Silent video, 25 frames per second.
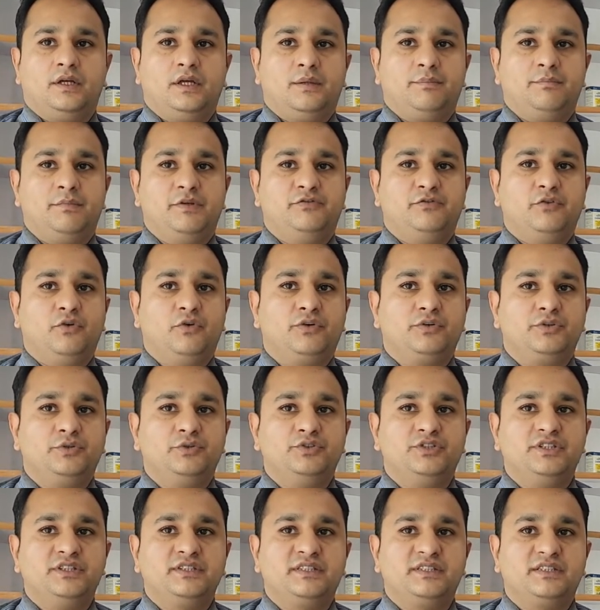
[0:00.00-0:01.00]
Before
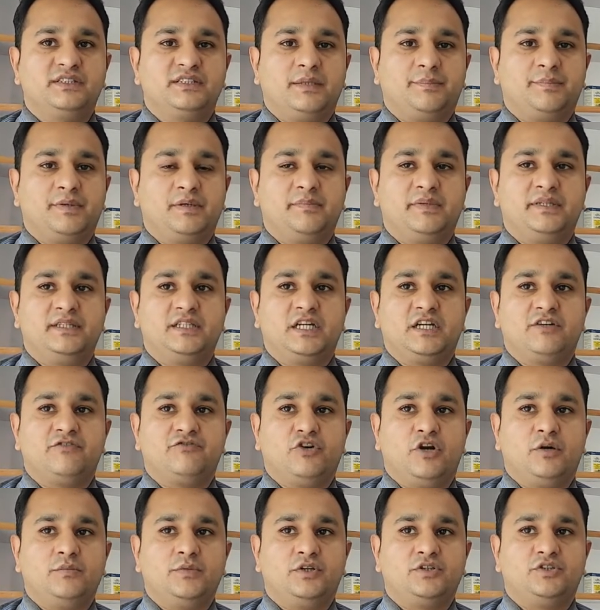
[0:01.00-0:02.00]
using this supplement,
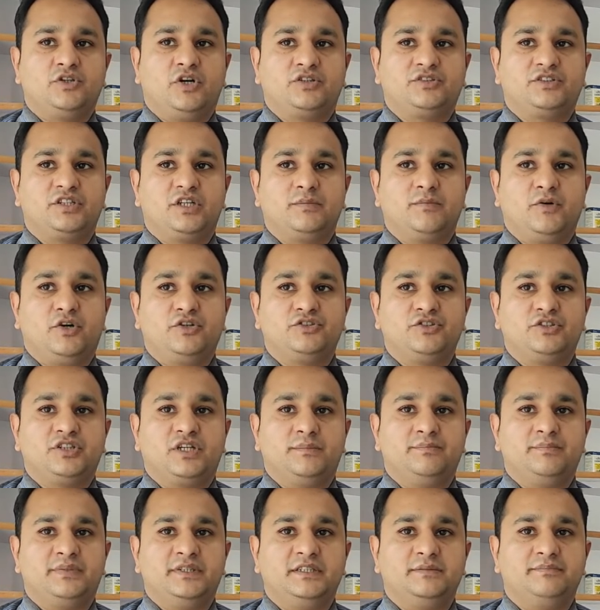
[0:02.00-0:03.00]
inform your doctor about your
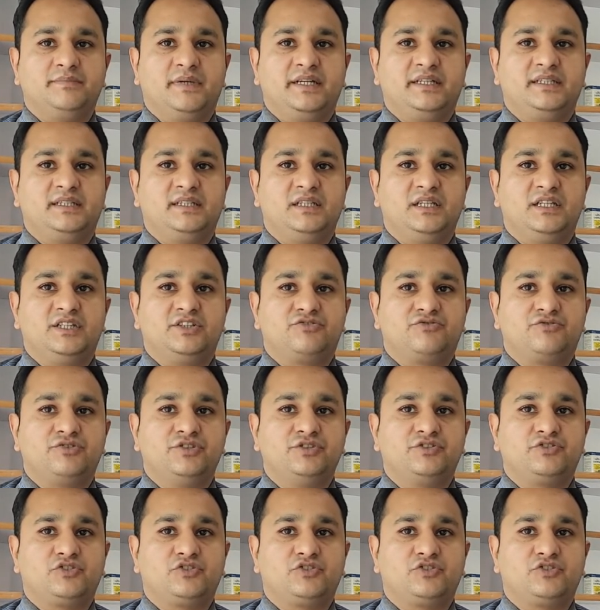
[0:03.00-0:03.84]
complete medical history.